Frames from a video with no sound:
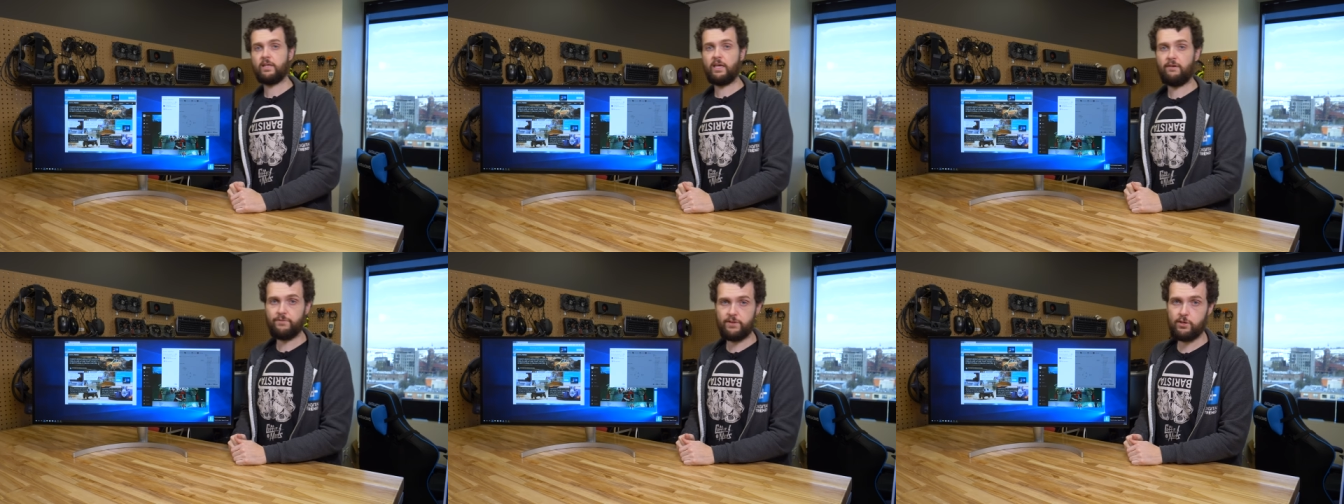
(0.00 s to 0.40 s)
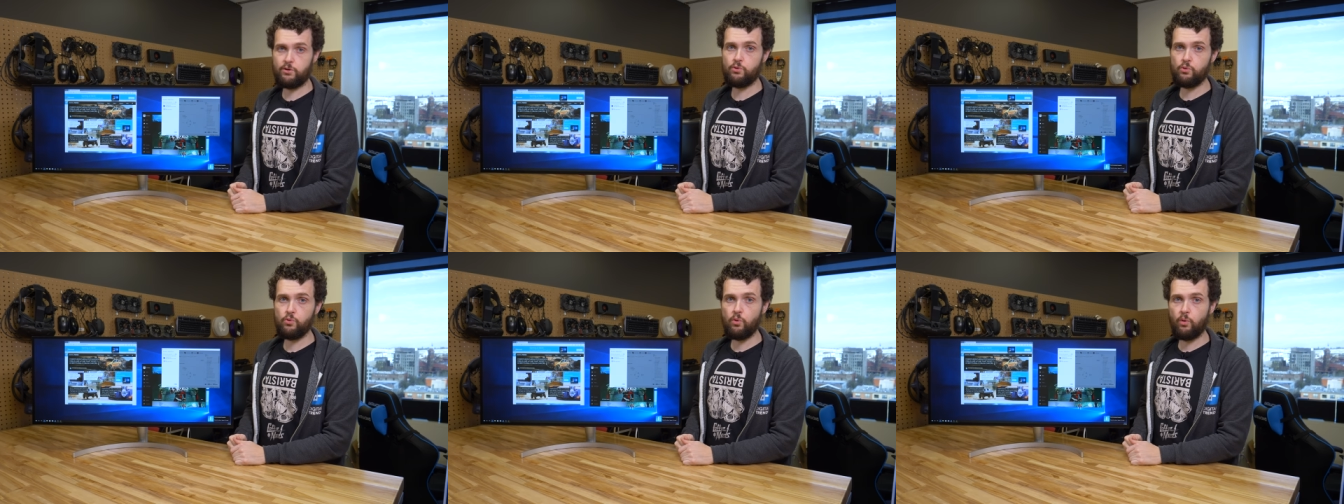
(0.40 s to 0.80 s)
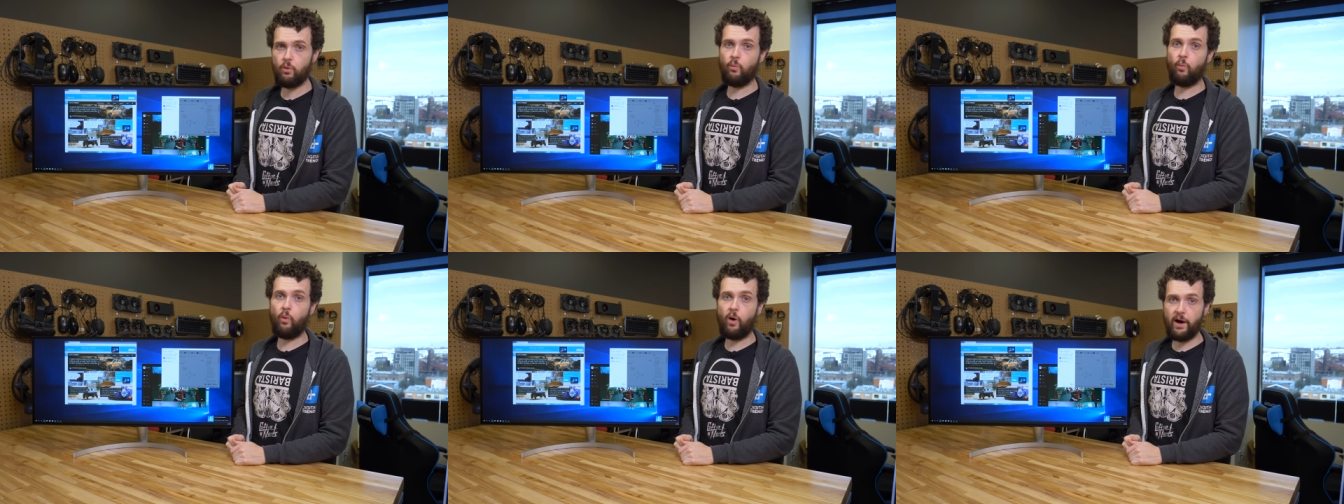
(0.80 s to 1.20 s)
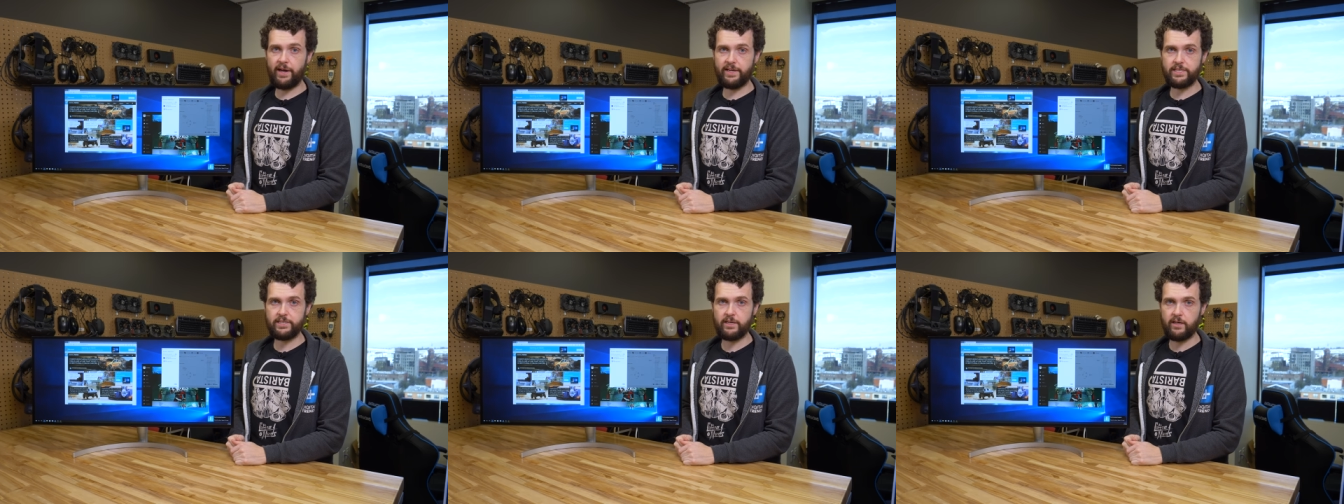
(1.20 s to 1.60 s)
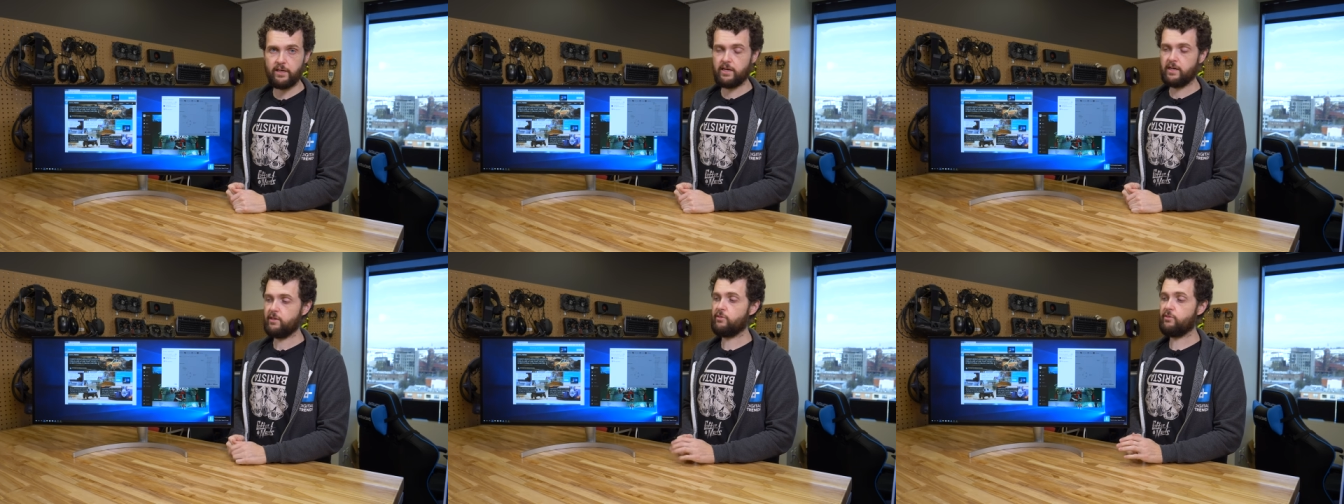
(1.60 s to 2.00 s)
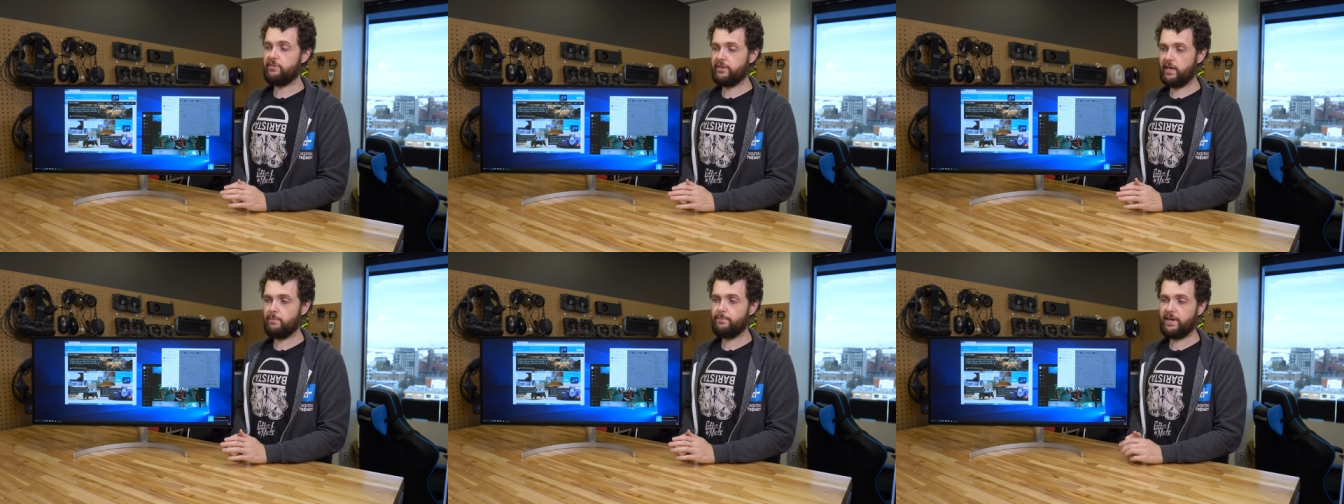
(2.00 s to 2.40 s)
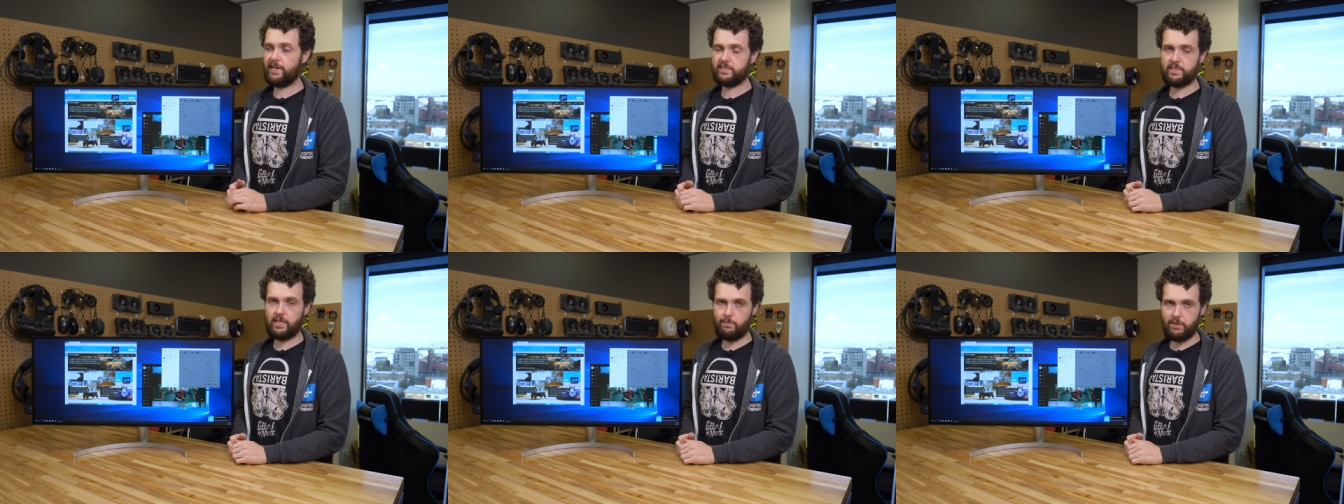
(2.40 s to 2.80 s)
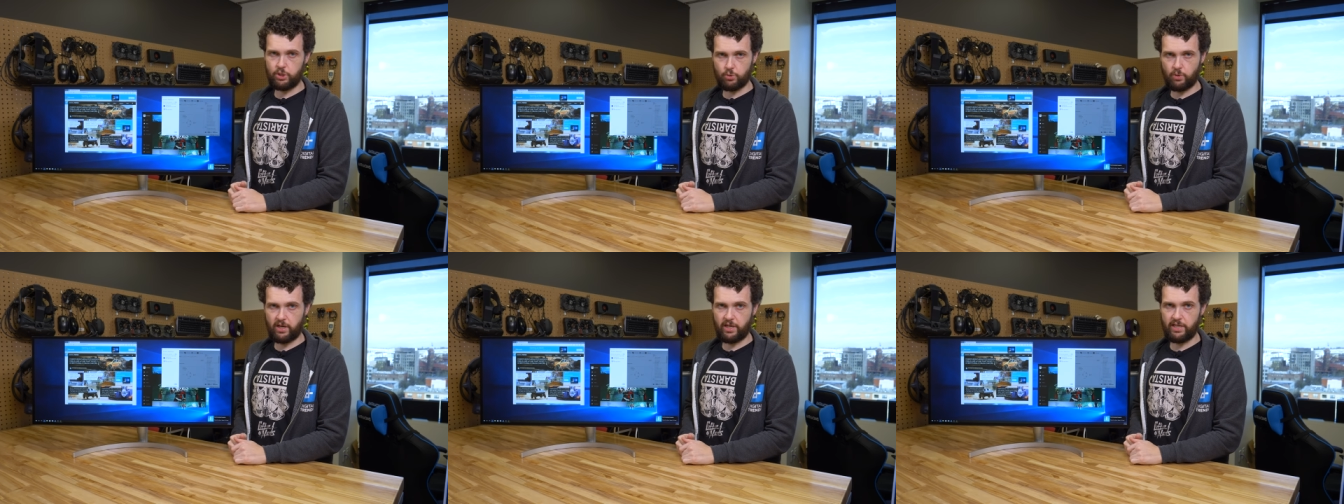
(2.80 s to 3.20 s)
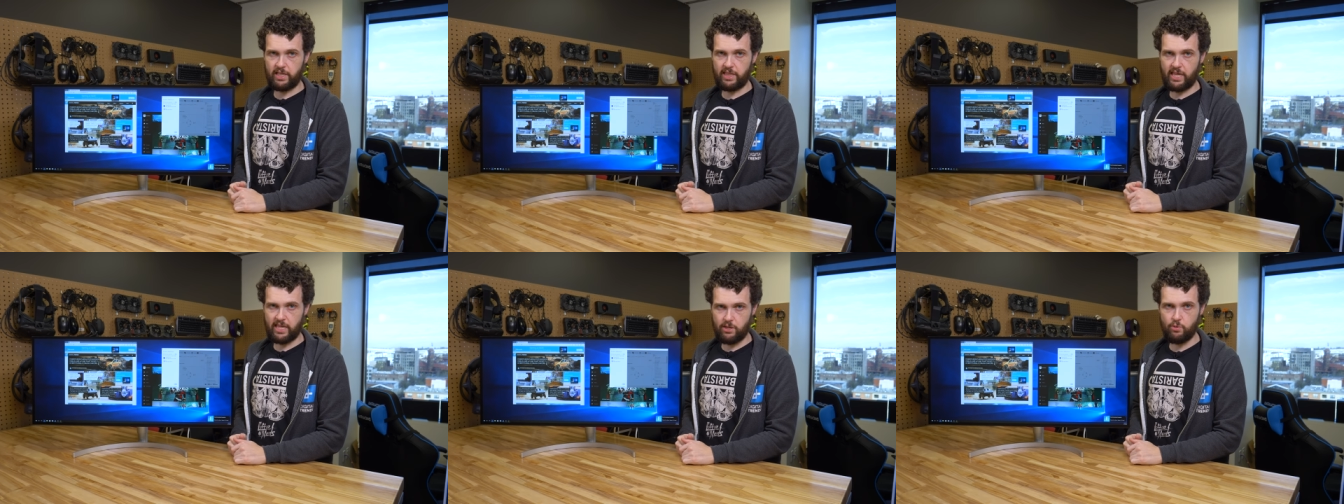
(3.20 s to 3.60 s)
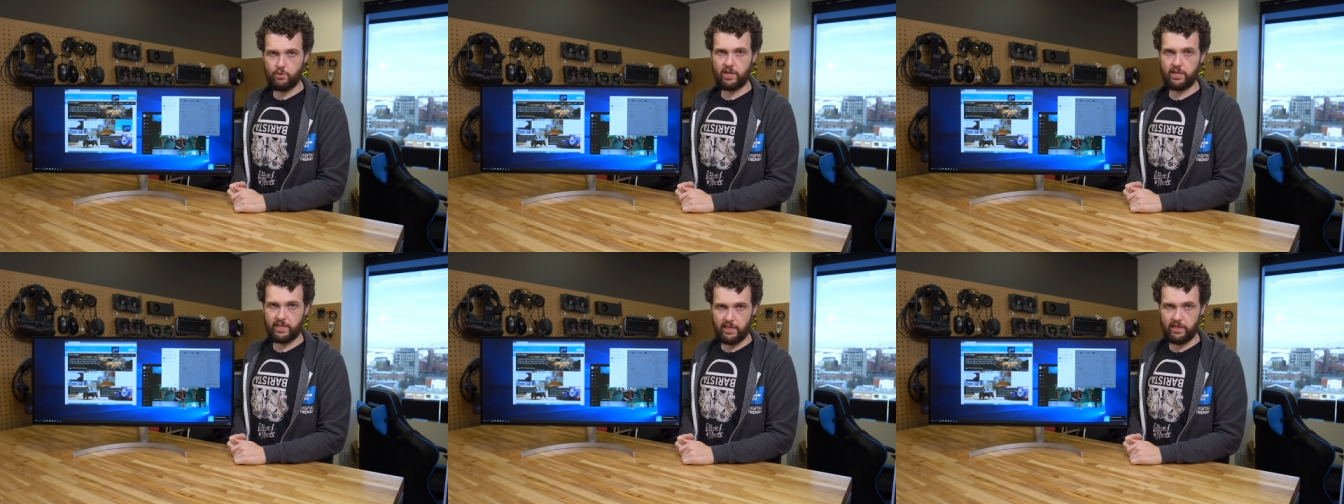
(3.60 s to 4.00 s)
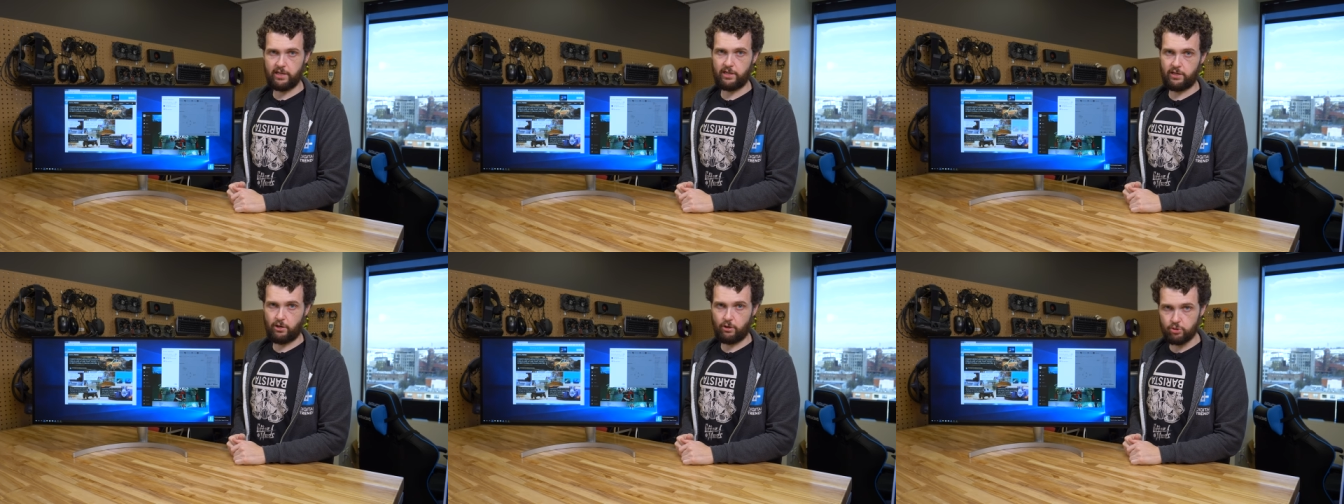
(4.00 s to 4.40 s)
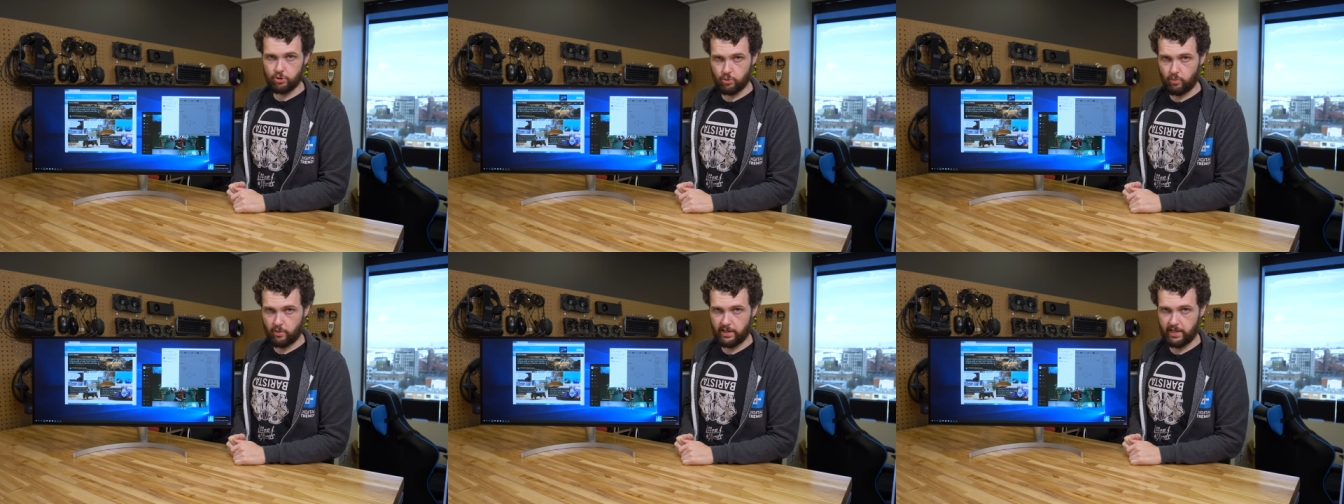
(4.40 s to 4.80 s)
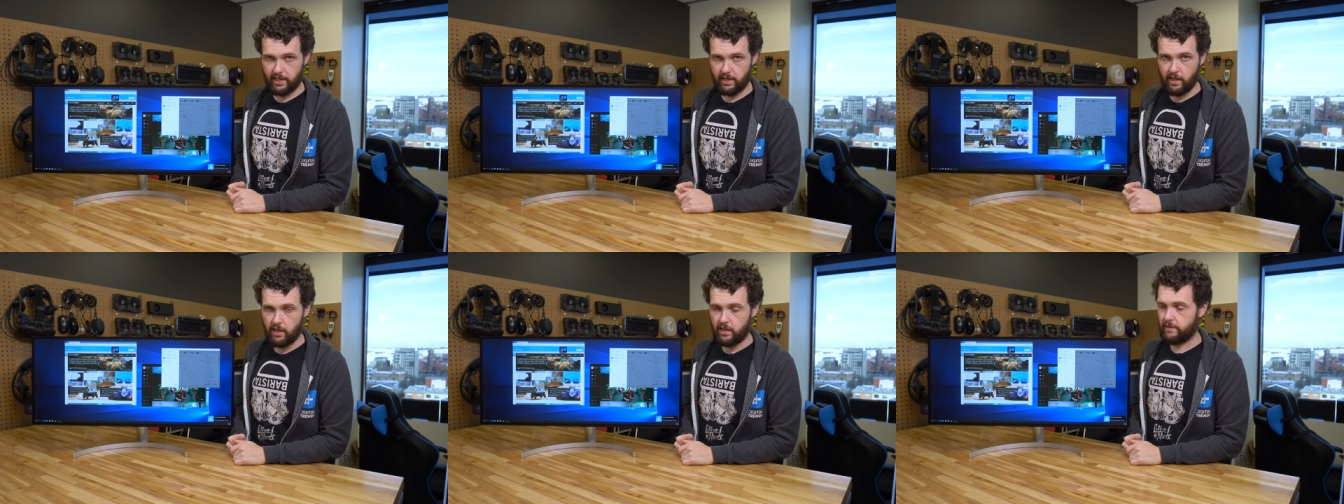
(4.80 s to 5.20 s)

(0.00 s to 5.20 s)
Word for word: if you want the best image quality that you can get in an ultra wide,